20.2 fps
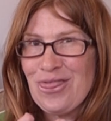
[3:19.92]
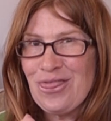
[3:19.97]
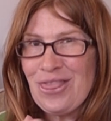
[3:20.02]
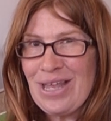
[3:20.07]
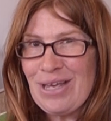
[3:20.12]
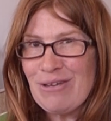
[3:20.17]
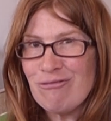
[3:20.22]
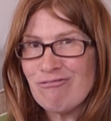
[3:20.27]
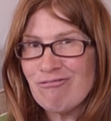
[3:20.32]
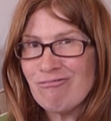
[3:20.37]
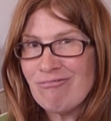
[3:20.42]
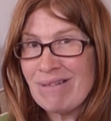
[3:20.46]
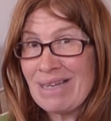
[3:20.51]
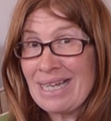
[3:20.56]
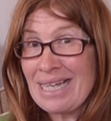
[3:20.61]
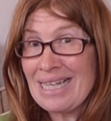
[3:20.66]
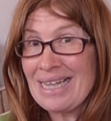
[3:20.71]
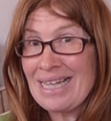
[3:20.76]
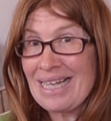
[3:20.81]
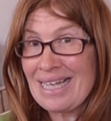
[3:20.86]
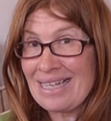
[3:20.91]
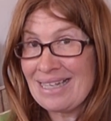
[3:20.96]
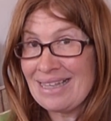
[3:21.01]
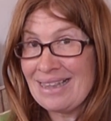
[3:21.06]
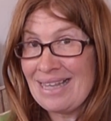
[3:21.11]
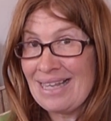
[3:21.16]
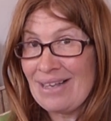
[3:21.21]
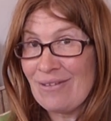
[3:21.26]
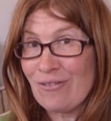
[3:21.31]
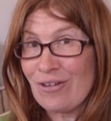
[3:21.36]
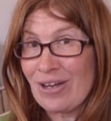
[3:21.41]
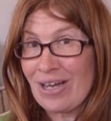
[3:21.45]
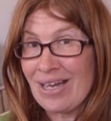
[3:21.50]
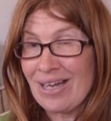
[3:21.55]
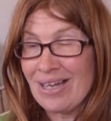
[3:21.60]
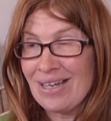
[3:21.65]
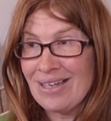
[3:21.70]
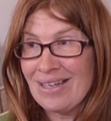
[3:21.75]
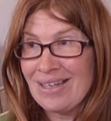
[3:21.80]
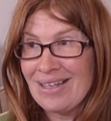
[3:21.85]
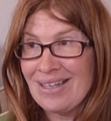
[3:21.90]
They're really clever.